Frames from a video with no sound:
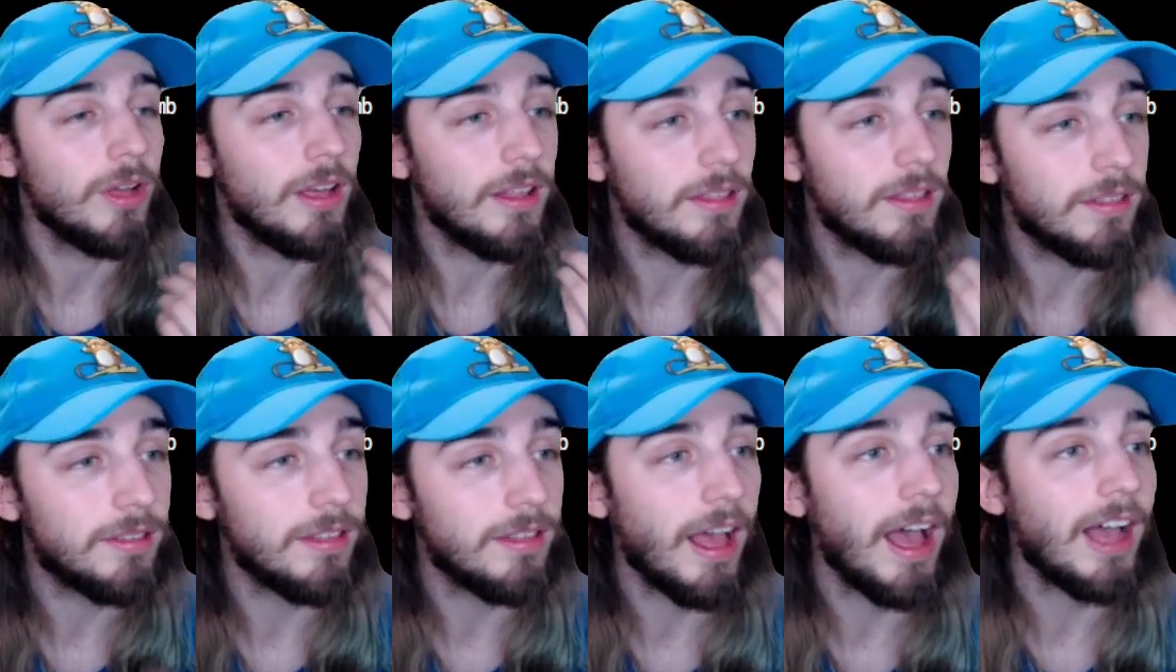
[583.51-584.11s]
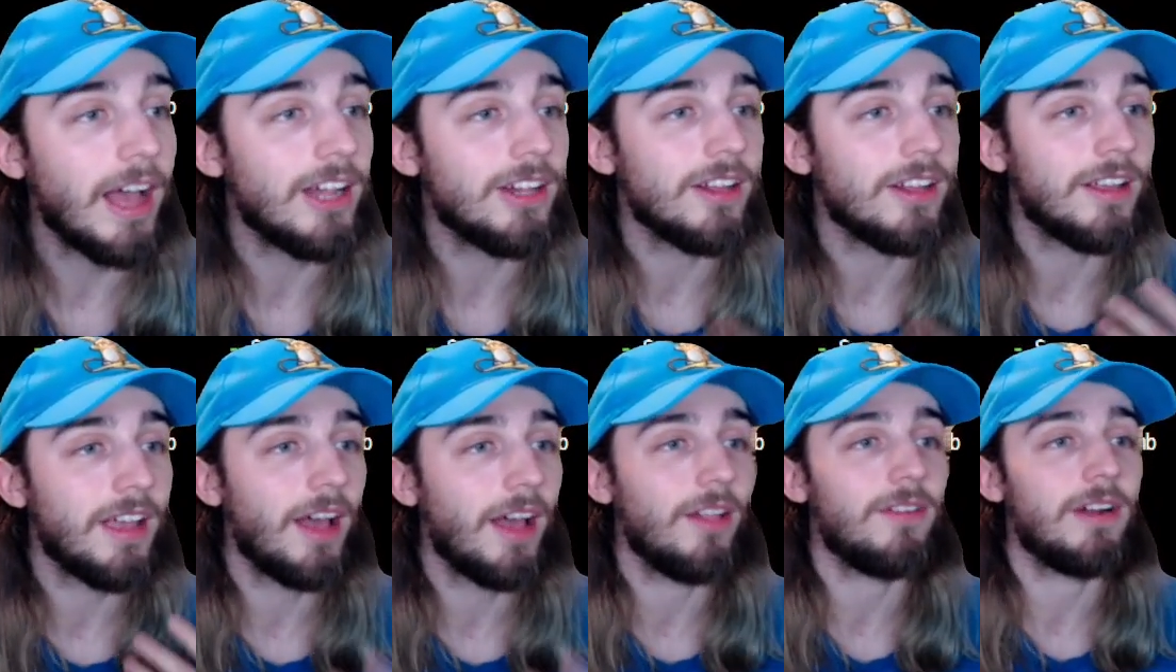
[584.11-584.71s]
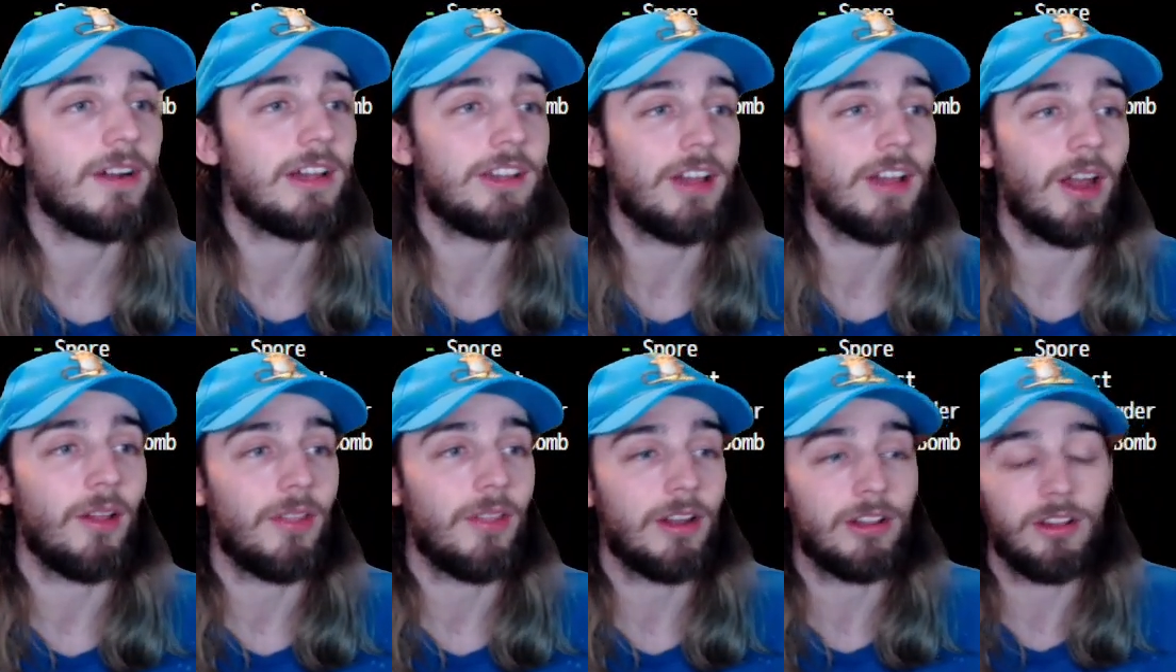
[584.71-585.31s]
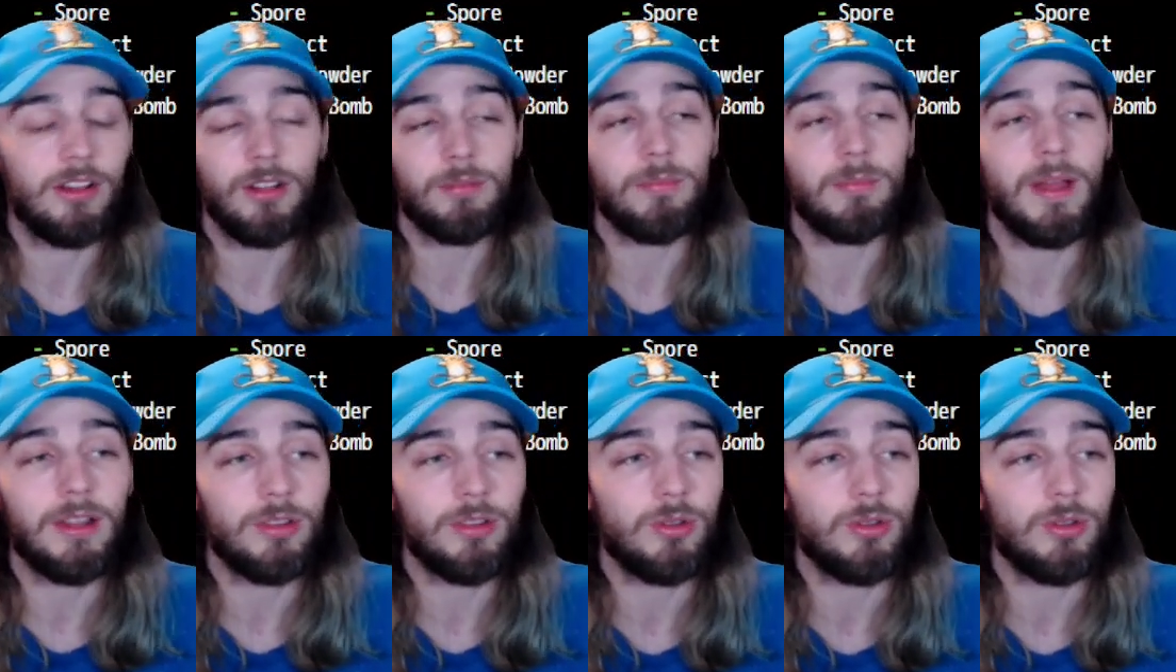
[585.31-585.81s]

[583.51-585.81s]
Sash Calyrex Shadow that's just meant